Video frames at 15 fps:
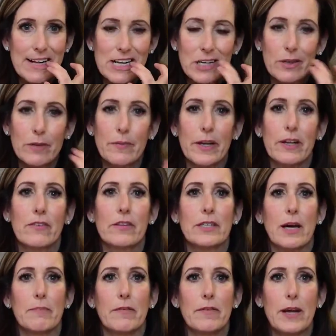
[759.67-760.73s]
Going right over
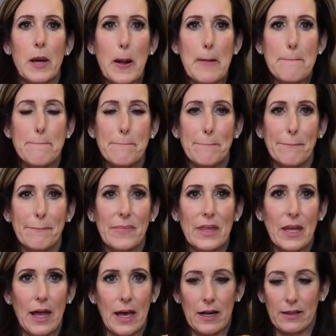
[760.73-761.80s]
top of it.
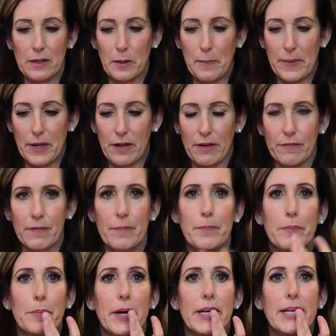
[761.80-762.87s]
Add a little bit of
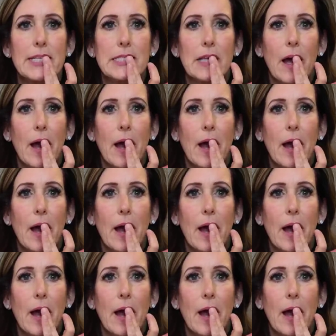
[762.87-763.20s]
brightness.